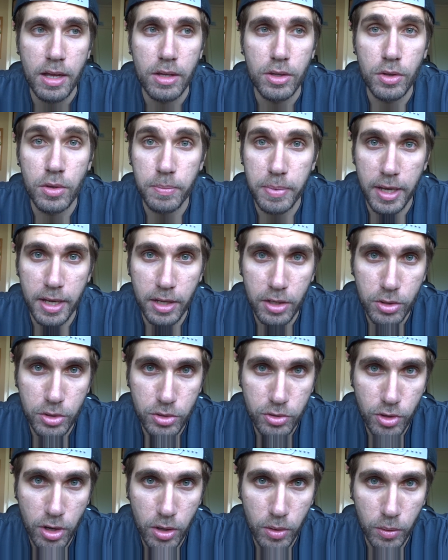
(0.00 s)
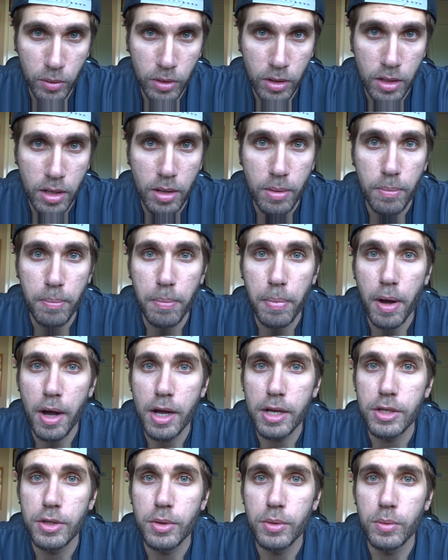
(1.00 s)
you can be in control,
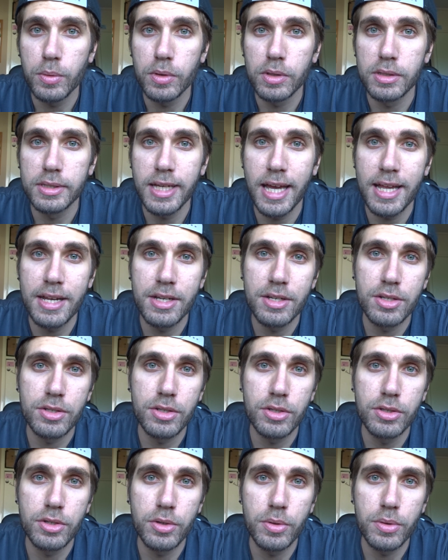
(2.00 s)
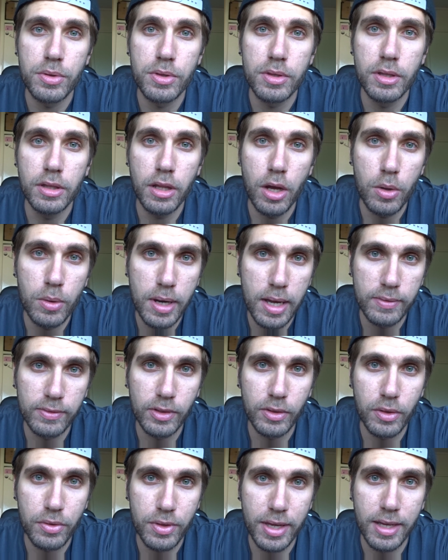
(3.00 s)
but you will tend to do low
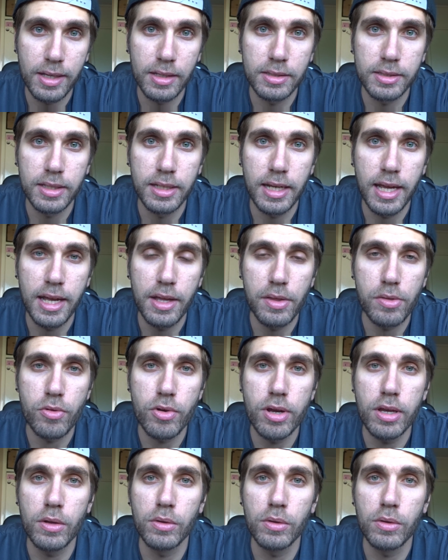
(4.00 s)
level things in layer three.